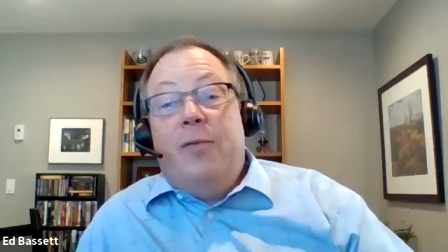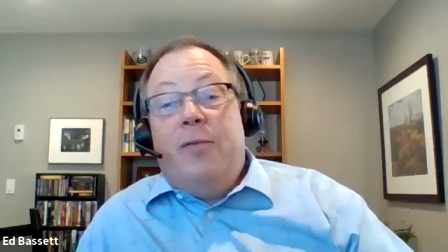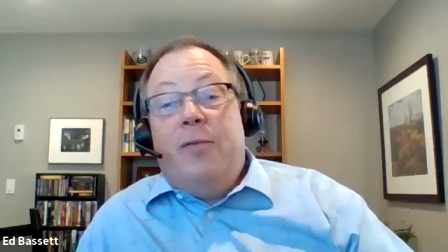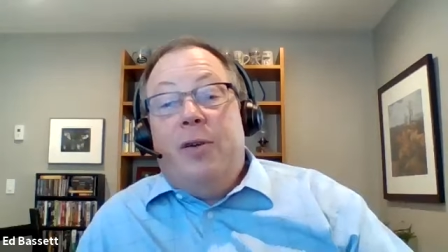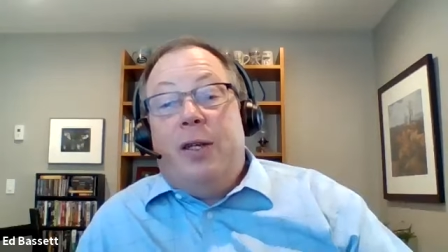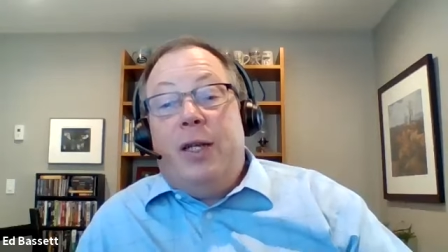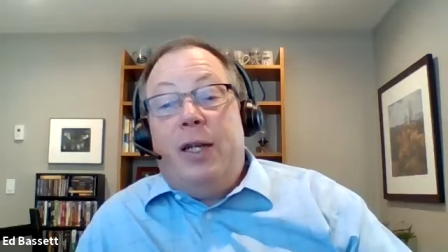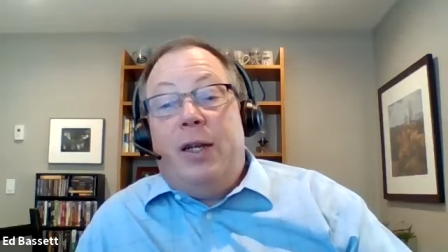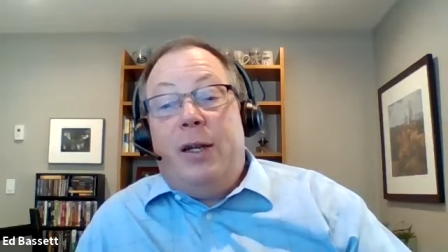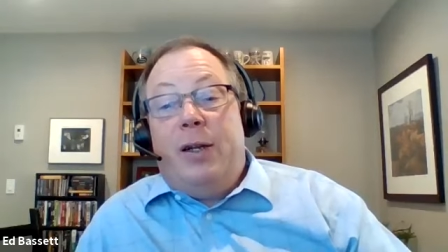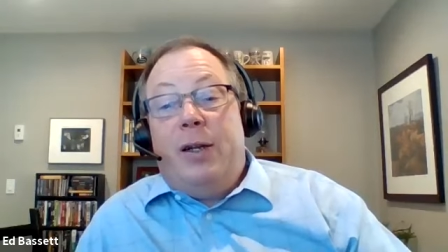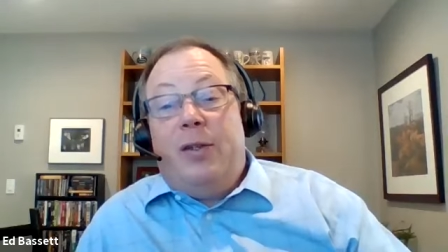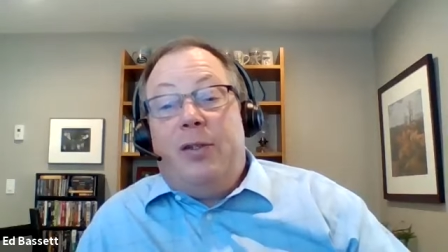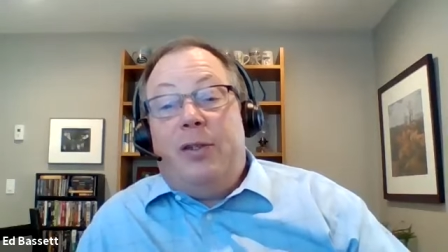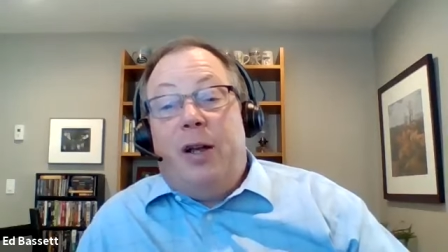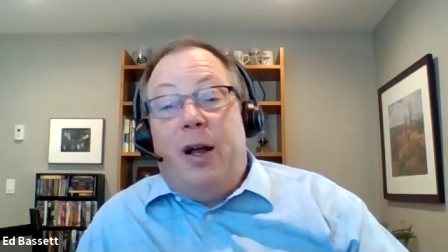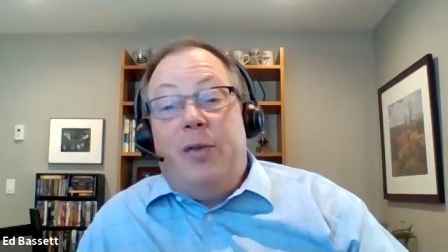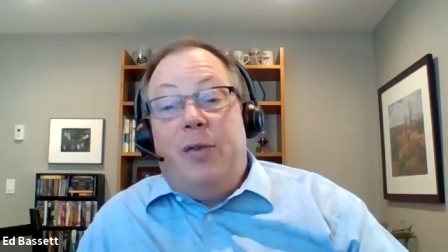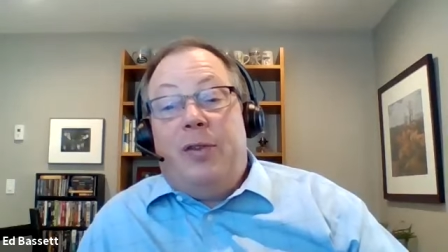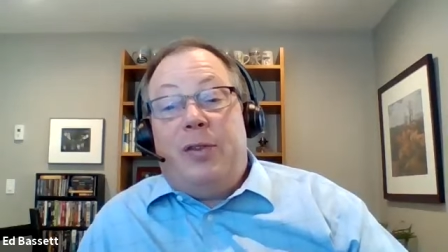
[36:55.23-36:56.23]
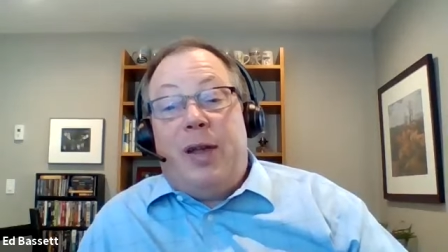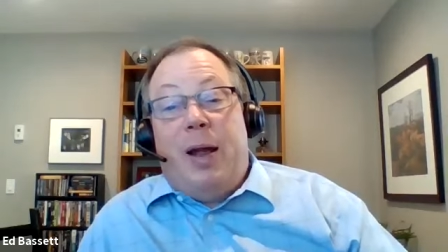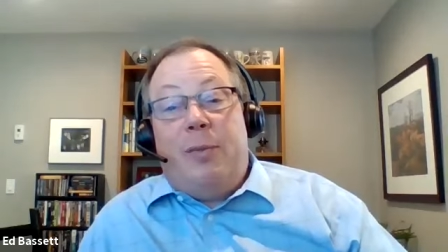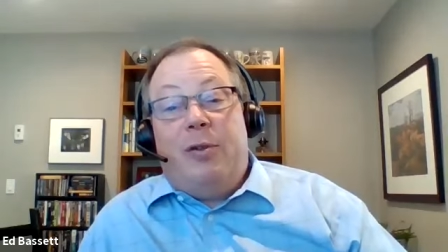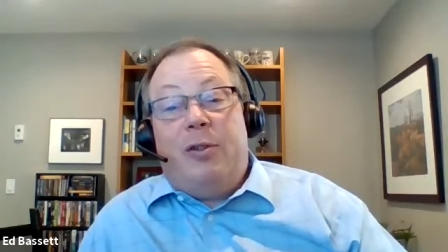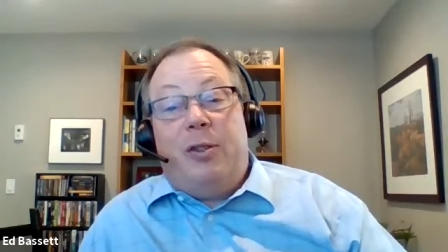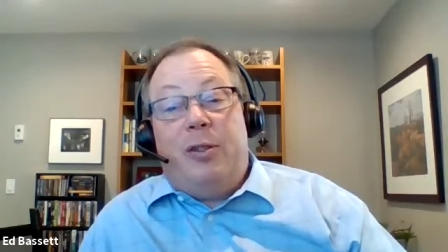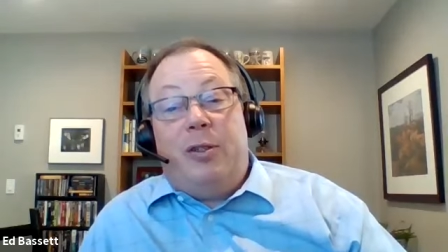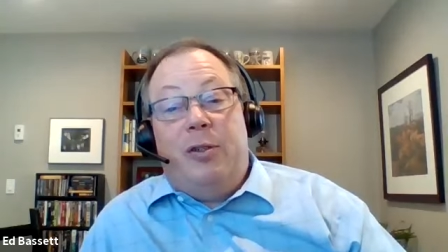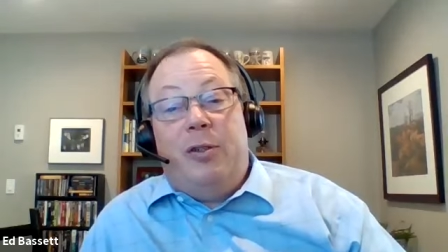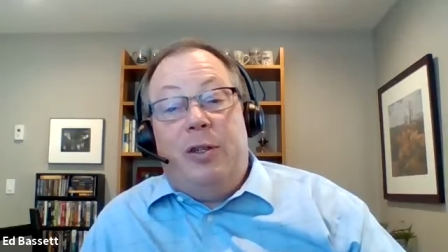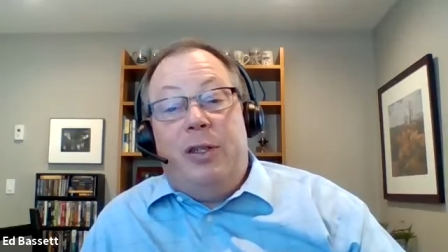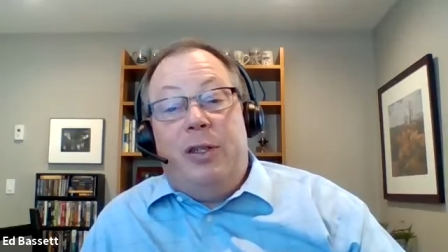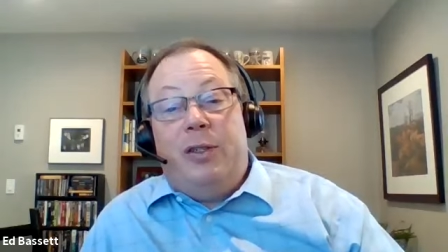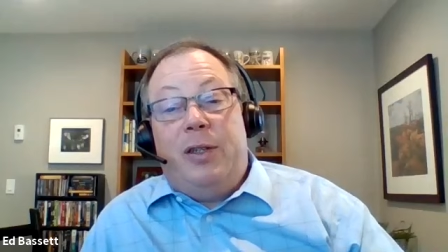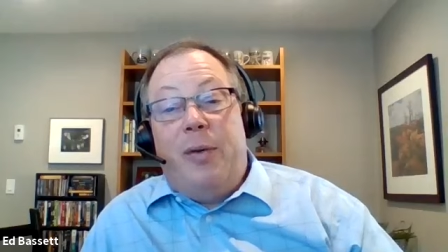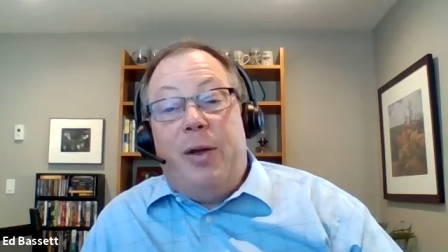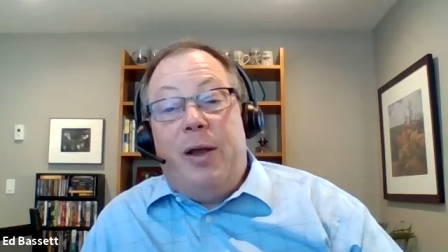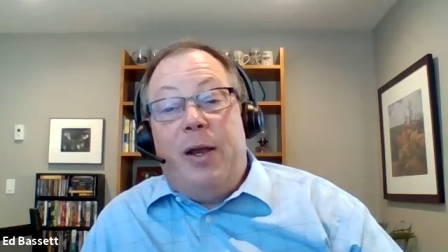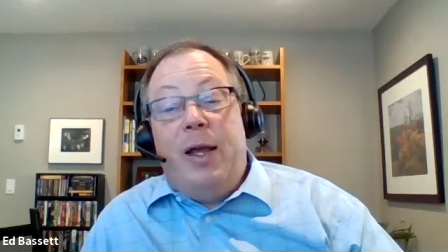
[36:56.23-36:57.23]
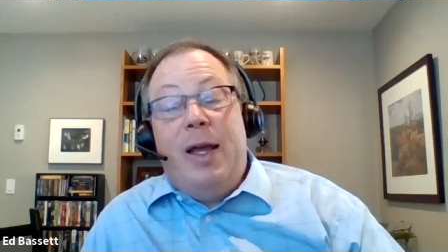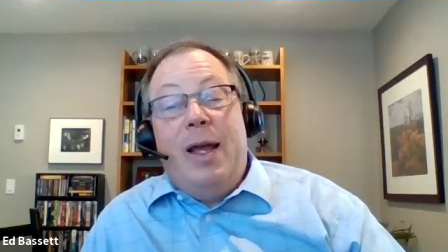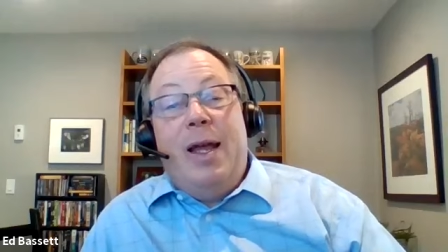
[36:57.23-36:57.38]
for details on the Cybersecurity Summit